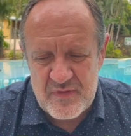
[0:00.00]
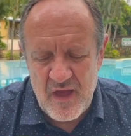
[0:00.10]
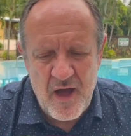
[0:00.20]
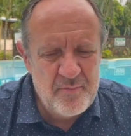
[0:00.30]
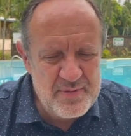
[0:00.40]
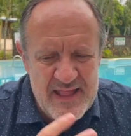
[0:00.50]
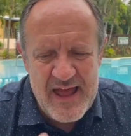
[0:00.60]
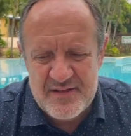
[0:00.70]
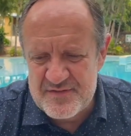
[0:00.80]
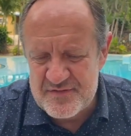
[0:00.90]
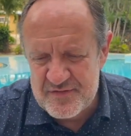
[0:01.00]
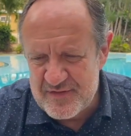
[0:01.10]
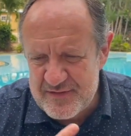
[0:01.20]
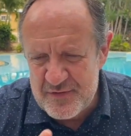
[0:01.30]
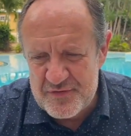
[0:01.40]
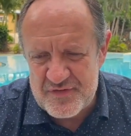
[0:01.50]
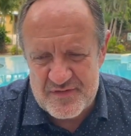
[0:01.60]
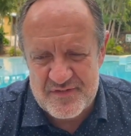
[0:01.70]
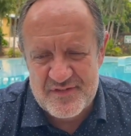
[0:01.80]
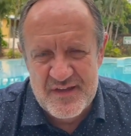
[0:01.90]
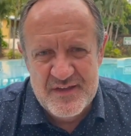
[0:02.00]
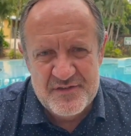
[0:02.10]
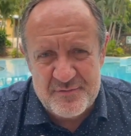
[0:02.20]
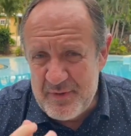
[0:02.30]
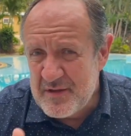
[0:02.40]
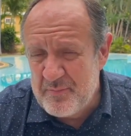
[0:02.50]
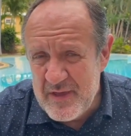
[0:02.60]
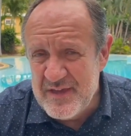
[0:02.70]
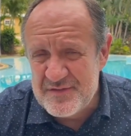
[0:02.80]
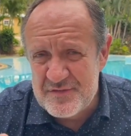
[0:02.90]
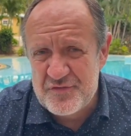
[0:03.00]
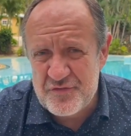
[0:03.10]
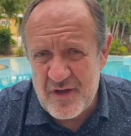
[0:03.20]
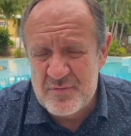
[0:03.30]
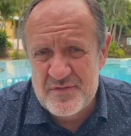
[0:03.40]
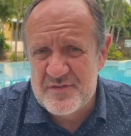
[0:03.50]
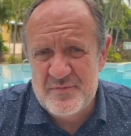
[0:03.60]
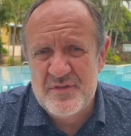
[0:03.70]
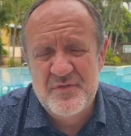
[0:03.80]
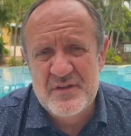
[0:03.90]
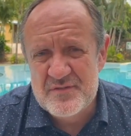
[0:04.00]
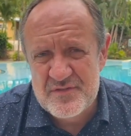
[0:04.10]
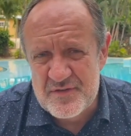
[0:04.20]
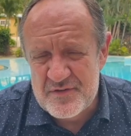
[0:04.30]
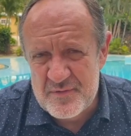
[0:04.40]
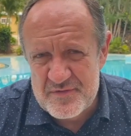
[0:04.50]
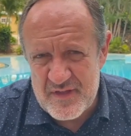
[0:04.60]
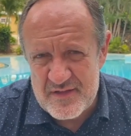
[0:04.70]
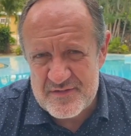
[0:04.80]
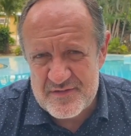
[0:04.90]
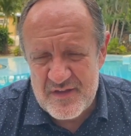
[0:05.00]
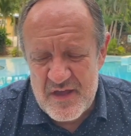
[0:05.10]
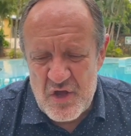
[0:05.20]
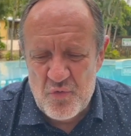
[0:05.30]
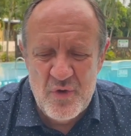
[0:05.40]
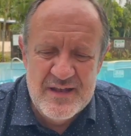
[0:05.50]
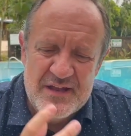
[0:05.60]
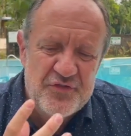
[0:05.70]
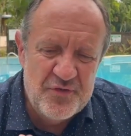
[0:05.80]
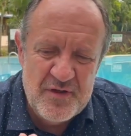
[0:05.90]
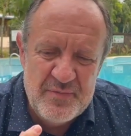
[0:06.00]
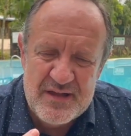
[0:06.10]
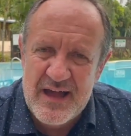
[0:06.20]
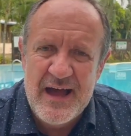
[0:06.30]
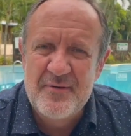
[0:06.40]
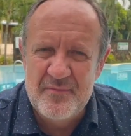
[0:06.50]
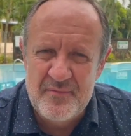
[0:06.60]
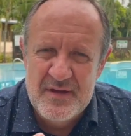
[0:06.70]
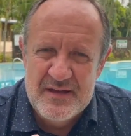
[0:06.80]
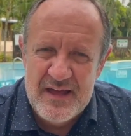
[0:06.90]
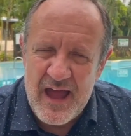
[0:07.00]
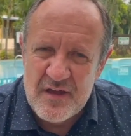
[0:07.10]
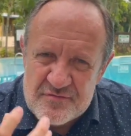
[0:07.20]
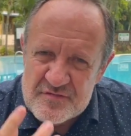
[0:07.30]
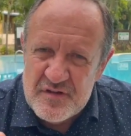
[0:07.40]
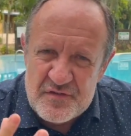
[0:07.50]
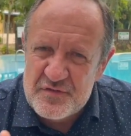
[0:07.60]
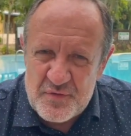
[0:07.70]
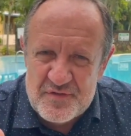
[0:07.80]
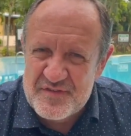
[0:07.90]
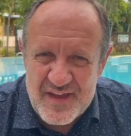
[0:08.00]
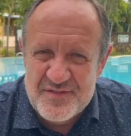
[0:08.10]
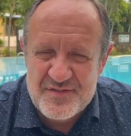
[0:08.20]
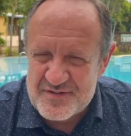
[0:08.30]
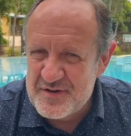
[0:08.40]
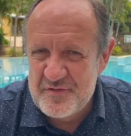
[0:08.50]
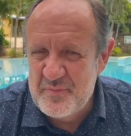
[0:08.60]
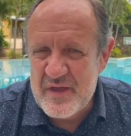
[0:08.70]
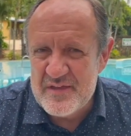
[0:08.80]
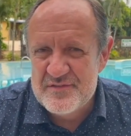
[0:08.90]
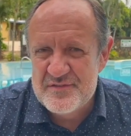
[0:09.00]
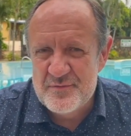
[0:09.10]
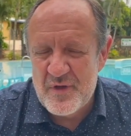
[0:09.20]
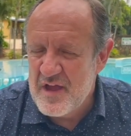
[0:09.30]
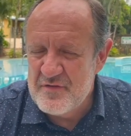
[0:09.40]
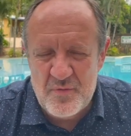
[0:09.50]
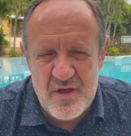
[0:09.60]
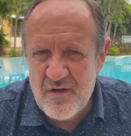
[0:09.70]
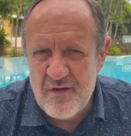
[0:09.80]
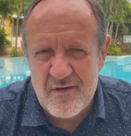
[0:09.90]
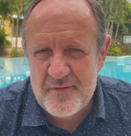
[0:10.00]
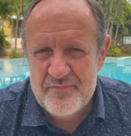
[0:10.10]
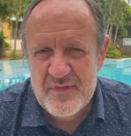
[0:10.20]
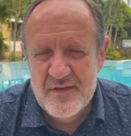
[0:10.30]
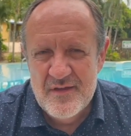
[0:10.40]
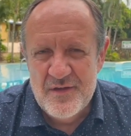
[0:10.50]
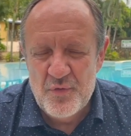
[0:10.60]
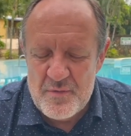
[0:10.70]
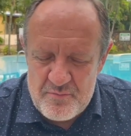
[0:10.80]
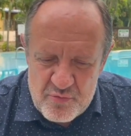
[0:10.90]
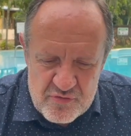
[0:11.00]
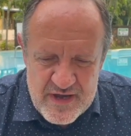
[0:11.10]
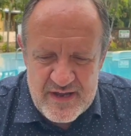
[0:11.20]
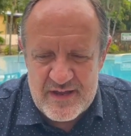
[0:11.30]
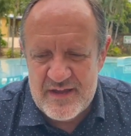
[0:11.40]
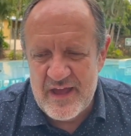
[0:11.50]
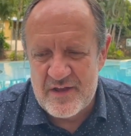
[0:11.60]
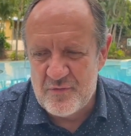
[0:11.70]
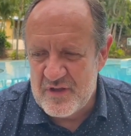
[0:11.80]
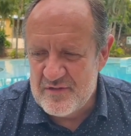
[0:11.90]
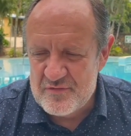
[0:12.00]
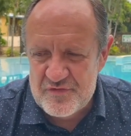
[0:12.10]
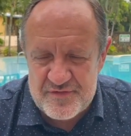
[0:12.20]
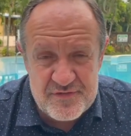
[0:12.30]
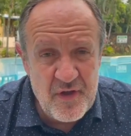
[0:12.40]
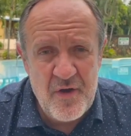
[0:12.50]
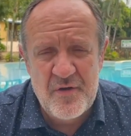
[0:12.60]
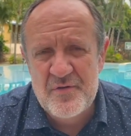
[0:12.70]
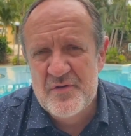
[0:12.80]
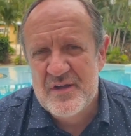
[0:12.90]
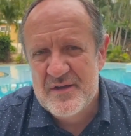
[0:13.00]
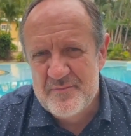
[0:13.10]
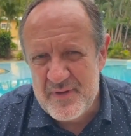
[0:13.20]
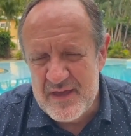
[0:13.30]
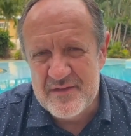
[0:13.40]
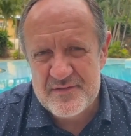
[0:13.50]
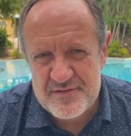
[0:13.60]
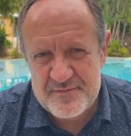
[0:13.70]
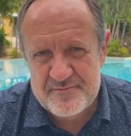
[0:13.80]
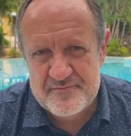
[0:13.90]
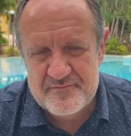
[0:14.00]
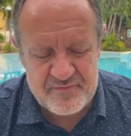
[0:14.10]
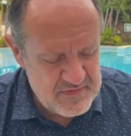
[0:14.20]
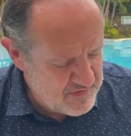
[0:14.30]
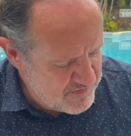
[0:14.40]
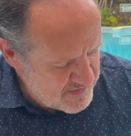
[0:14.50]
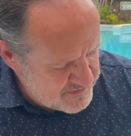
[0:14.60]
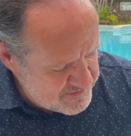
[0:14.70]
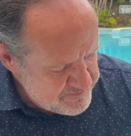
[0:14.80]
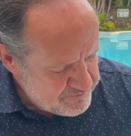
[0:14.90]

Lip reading: Our plans and solutions speak peace to troublesome, difficult circumstances. We literally become a resource center of peace. Wherever we are, we bring and we sow peace. This